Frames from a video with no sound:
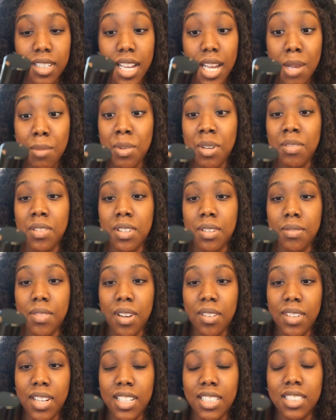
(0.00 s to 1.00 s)
name of the
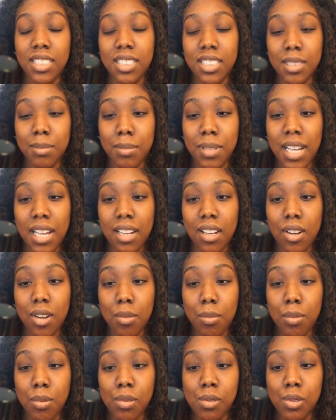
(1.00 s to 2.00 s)
foundation is Black
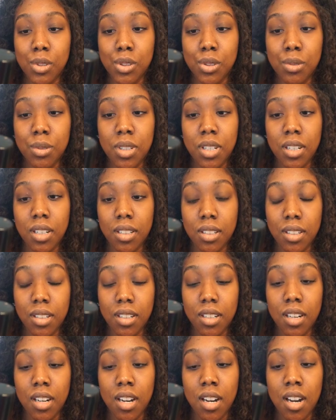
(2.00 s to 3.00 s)
Opal True
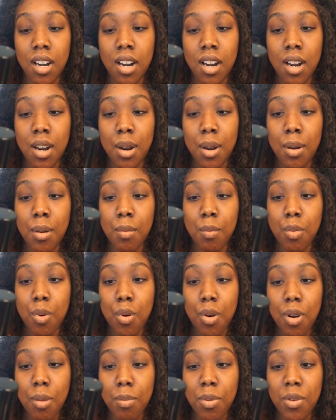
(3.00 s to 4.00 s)
Color
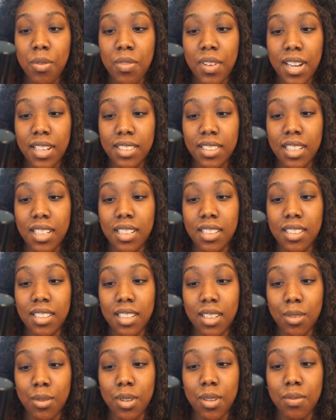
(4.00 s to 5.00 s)
Pore Perfecting
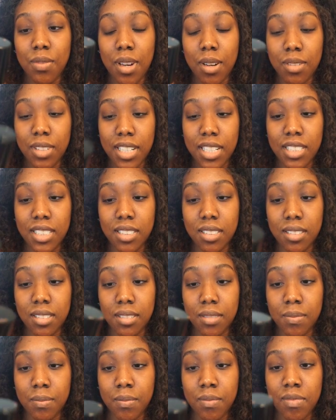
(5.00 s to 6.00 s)
Liquid Foundation.
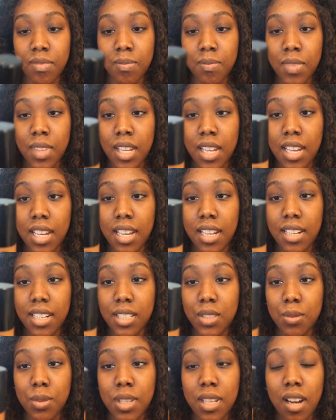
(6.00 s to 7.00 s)
And
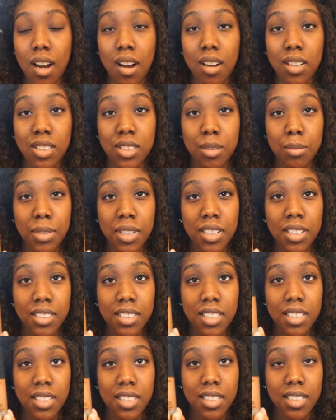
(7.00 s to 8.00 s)
it's really awesome because
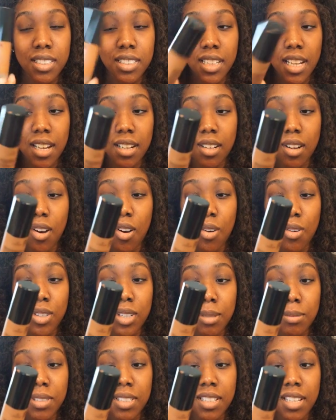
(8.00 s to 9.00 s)
it does kind of hold
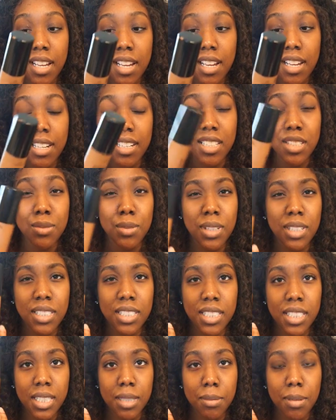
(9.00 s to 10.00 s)
up to that, and it's really
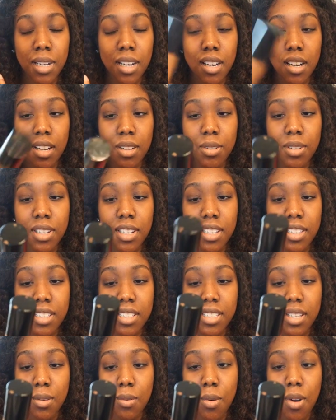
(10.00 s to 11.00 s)
cheap. You can get
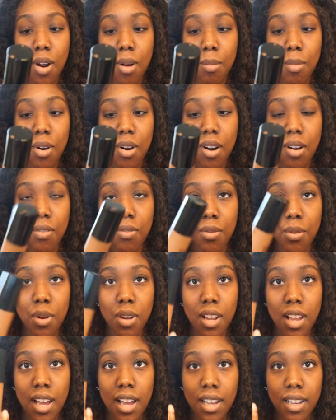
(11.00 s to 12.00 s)
this at Walmart for
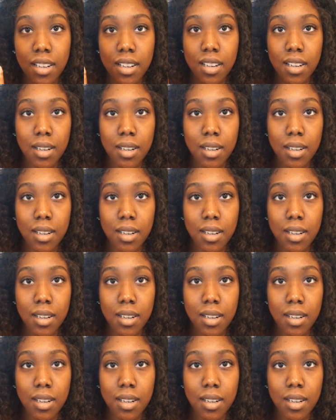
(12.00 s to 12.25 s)
like